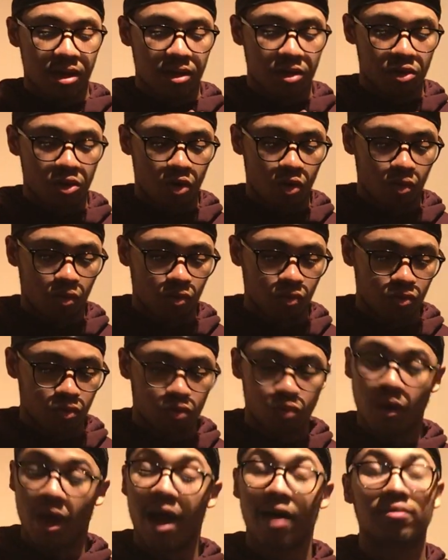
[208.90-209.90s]

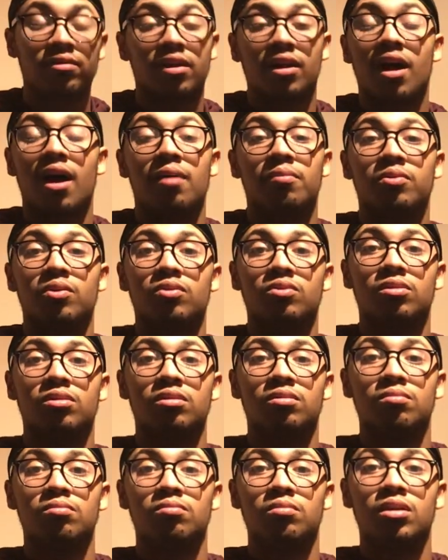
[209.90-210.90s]
you have to
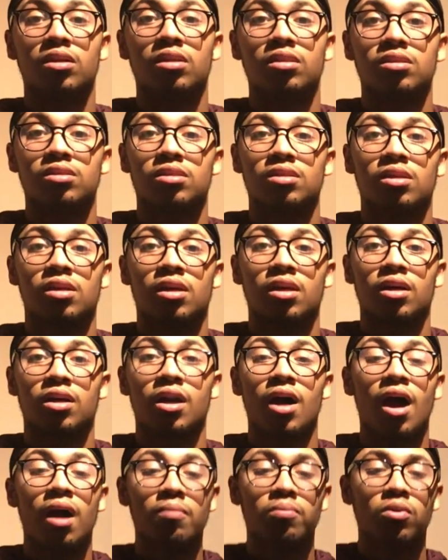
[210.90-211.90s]
compost, because
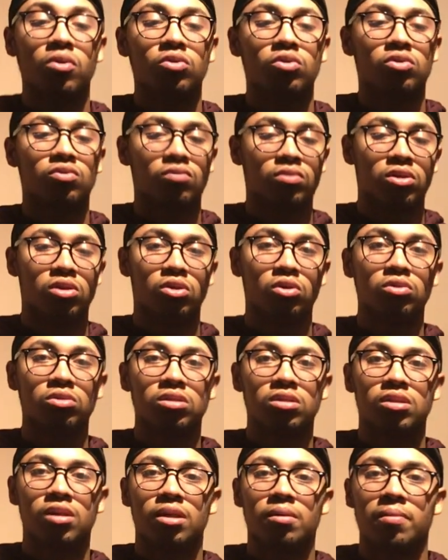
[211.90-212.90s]
compost
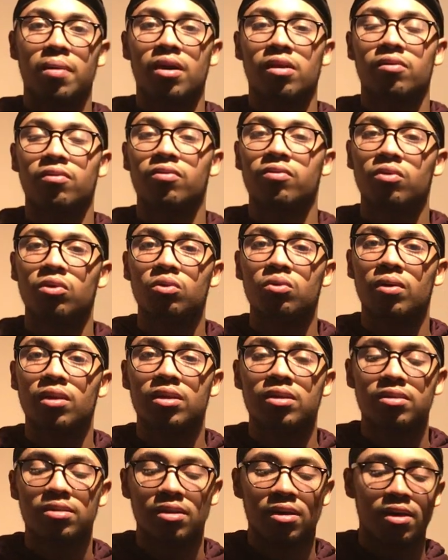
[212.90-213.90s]
reduces the amount of food
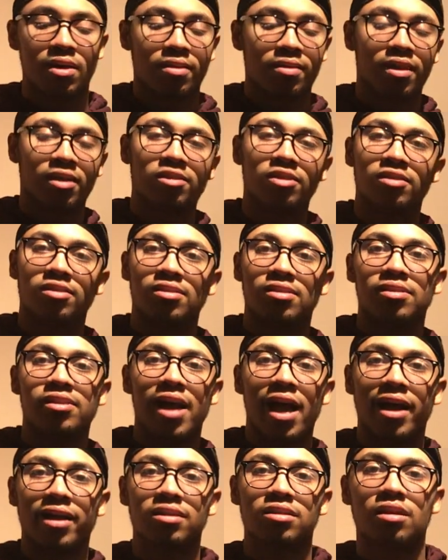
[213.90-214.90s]
waste that just
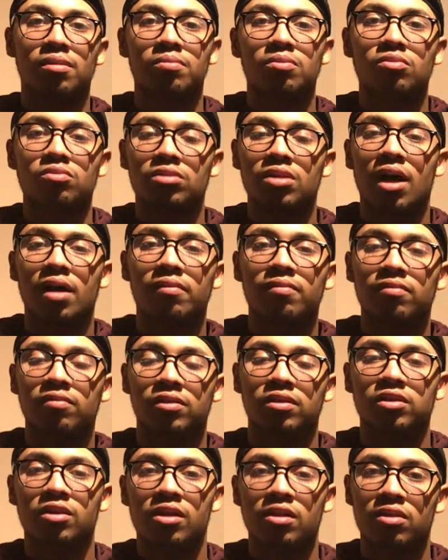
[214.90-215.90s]
stacks up on top of
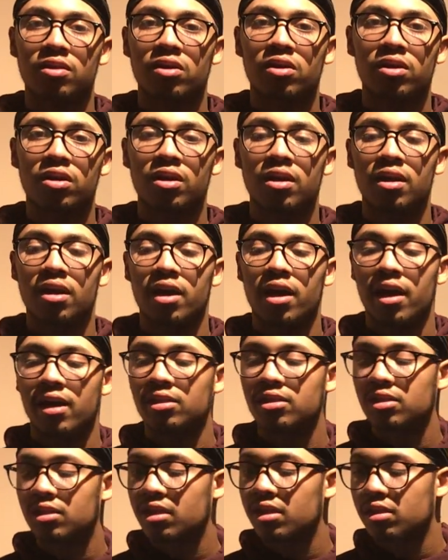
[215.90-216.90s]
each other
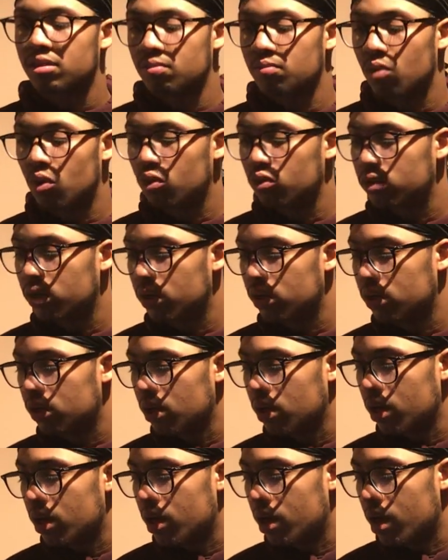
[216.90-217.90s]
and just gets molded.
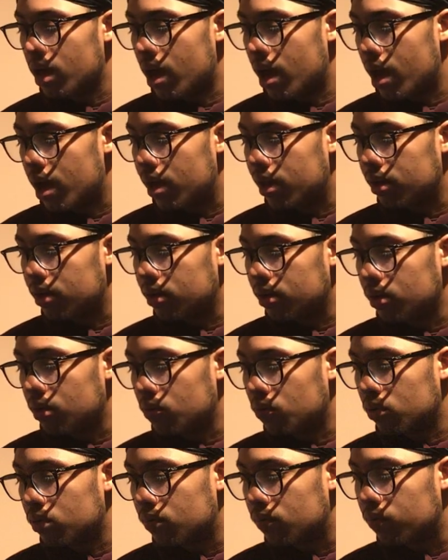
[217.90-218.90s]
And
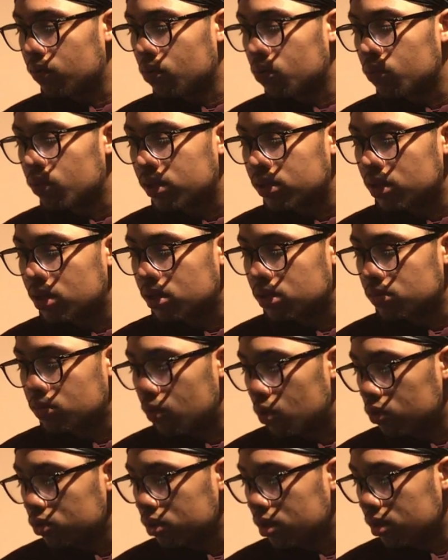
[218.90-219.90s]
when food waste gets
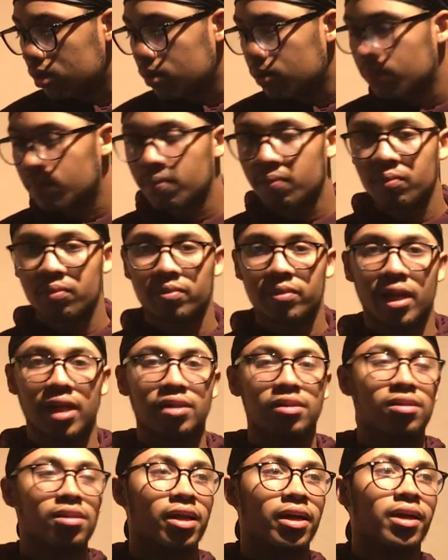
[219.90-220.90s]
molded,
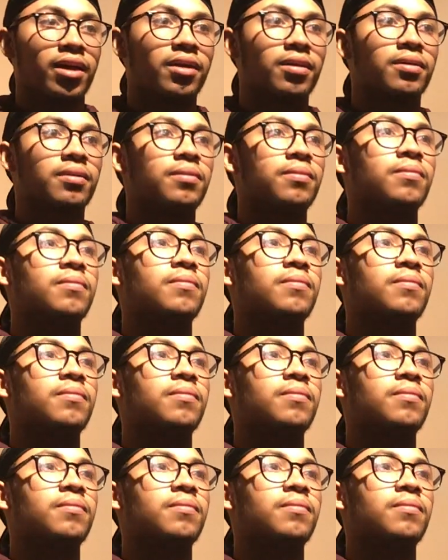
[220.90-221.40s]
that's like,